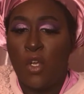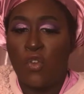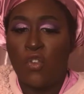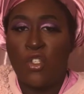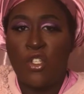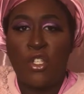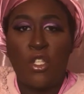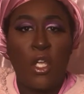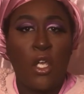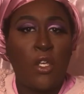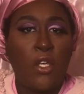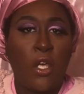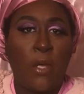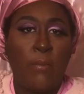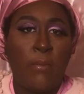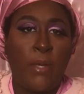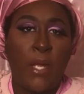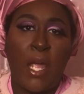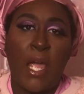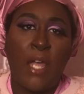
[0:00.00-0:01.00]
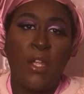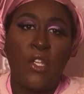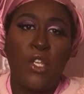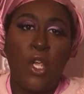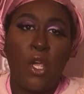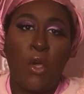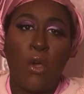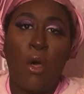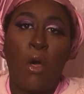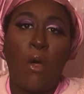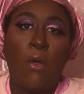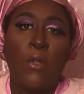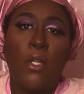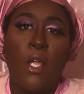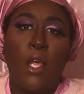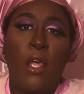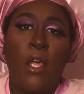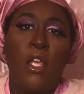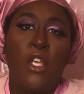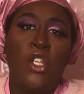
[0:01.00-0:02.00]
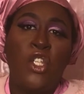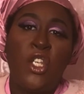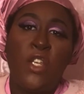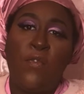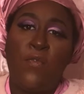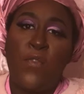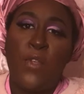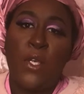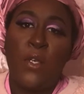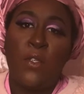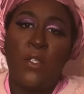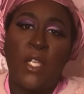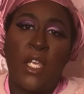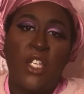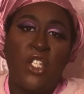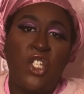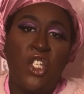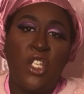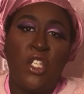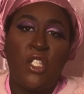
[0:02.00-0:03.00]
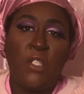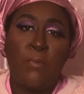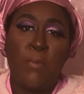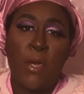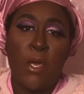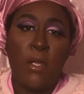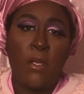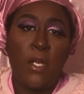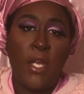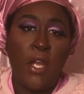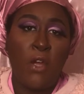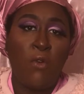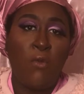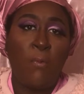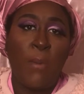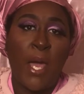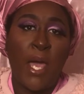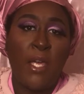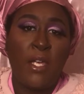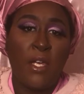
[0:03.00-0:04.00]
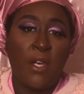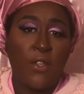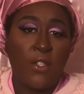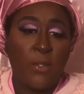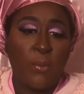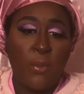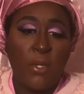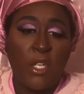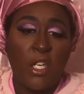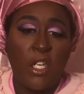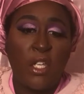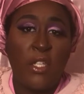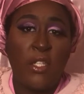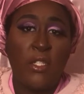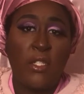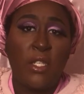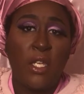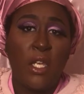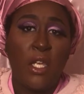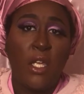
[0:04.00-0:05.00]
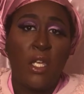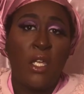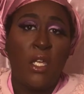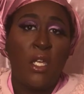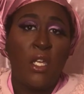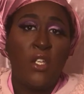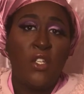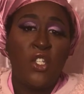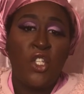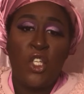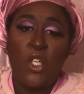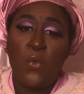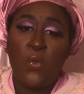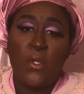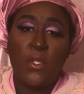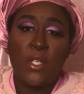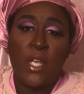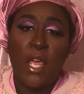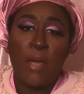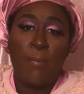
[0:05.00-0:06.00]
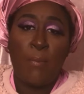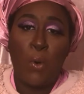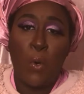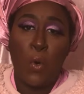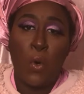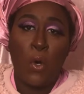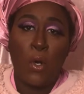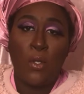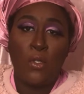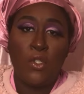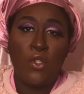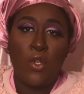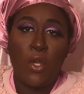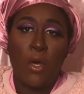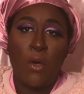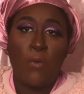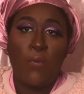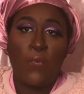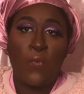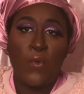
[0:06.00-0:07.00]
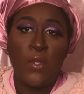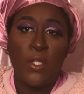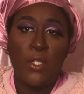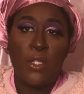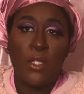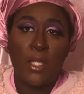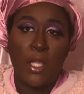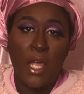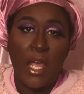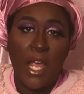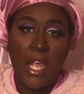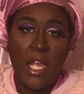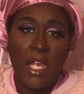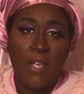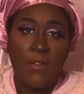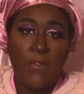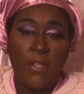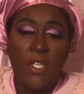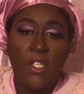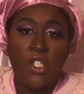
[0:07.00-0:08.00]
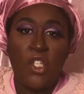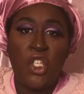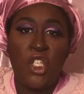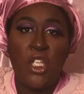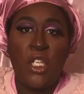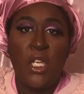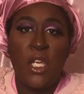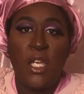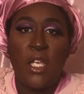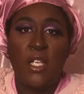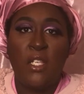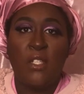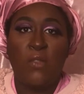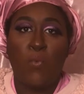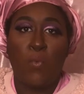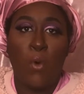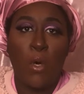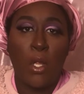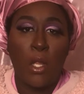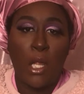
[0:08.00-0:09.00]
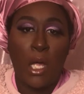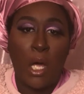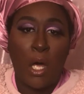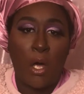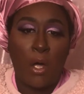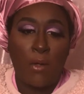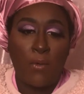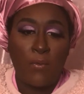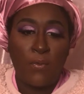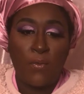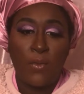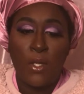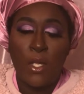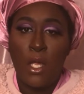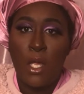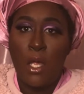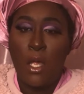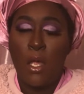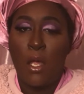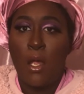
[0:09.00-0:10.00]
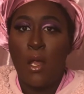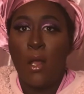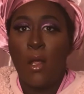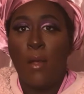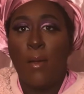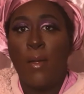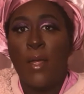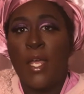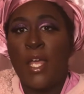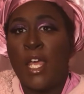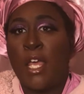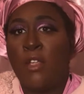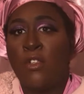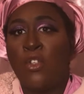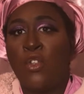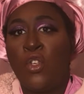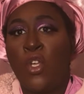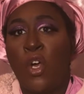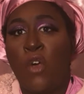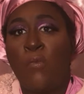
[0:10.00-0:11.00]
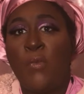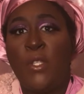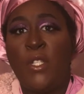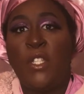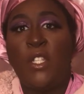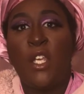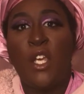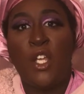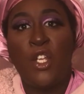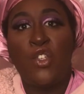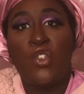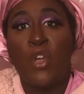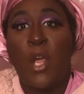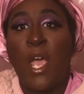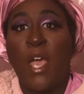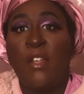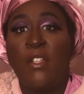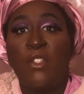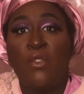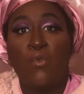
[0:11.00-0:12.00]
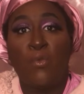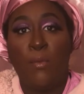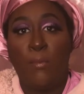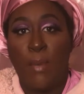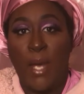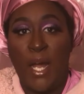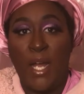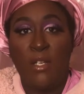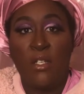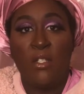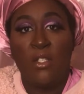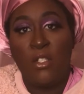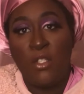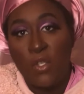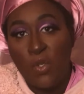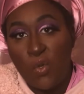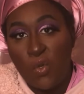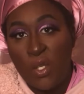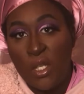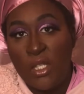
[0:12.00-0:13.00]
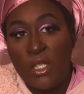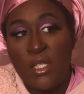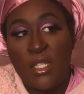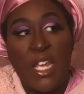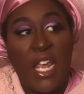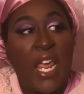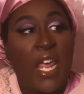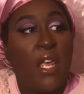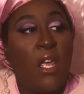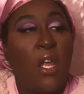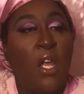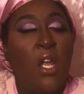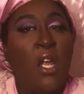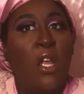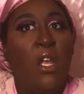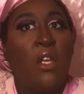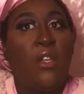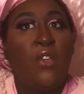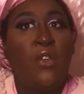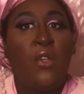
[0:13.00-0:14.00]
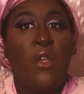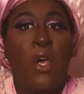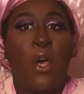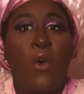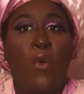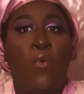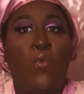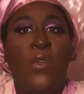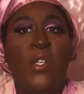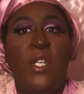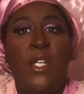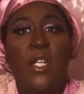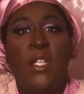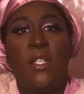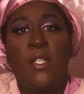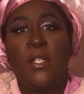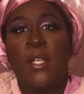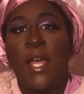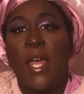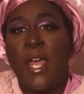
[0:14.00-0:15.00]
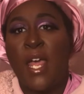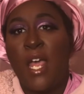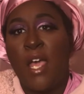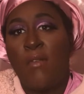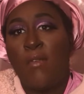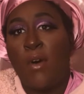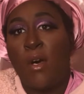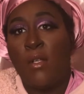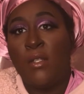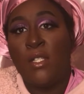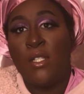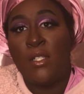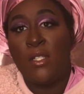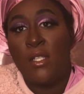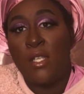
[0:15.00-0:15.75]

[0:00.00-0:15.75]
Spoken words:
stuck up 9-year old, she feels that she is better than everybody else because she was not born a free slave and she is well off. And Miss Dunn tries to remind the students that we need to not have all these